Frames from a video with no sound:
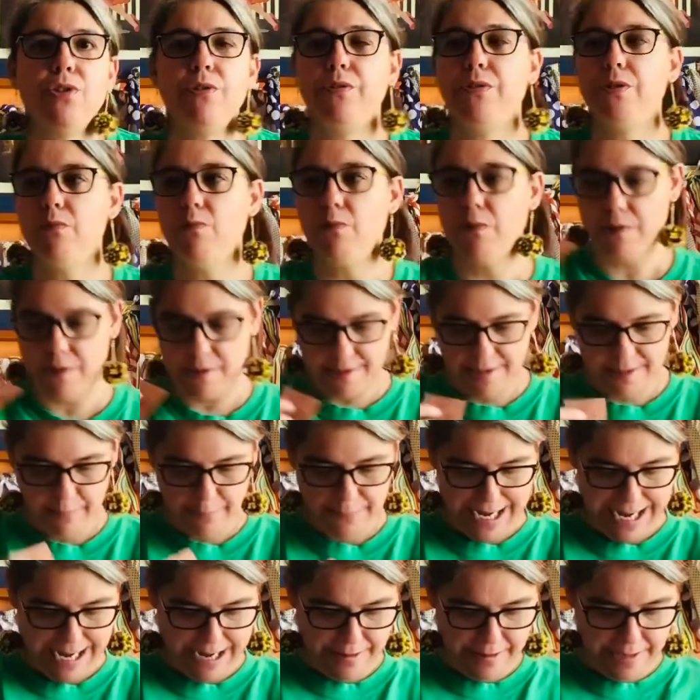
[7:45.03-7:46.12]
the words
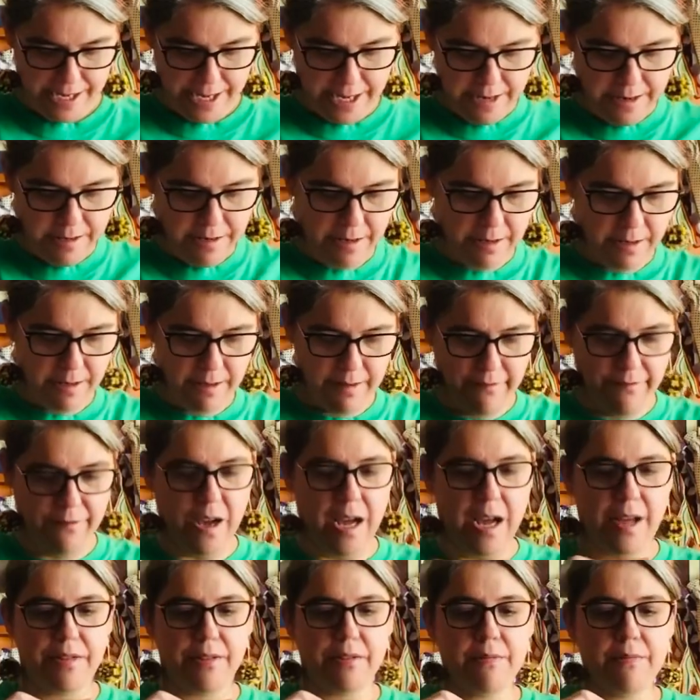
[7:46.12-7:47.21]
Padre,
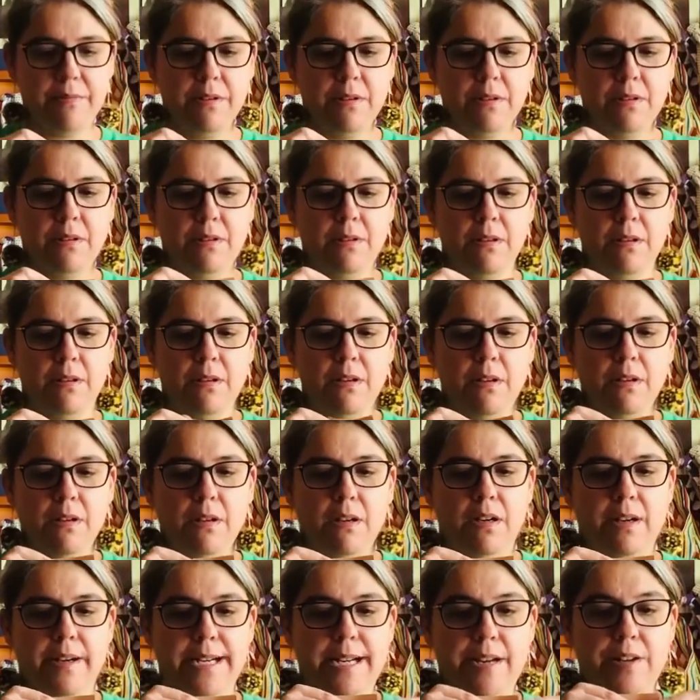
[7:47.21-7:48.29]
Father,
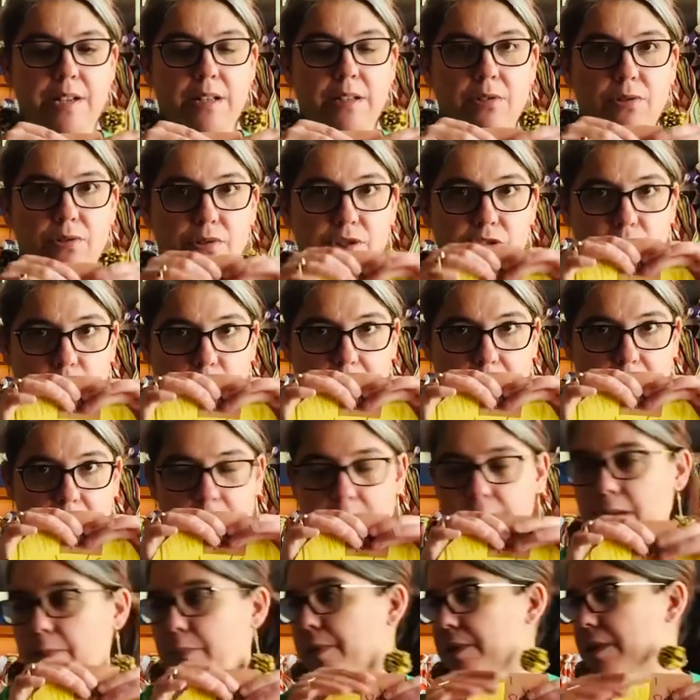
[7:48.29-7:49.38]
cut out a little square, and I'm gonna
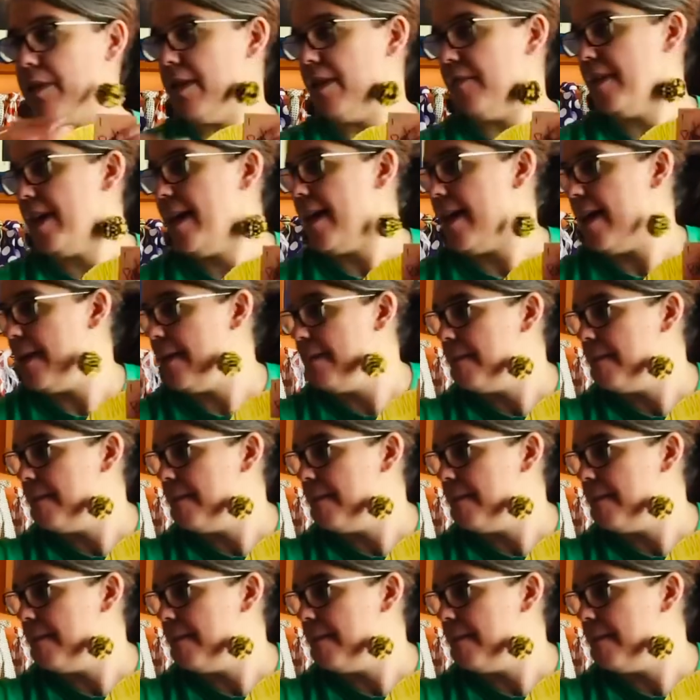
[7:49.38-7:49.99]
put it on the head.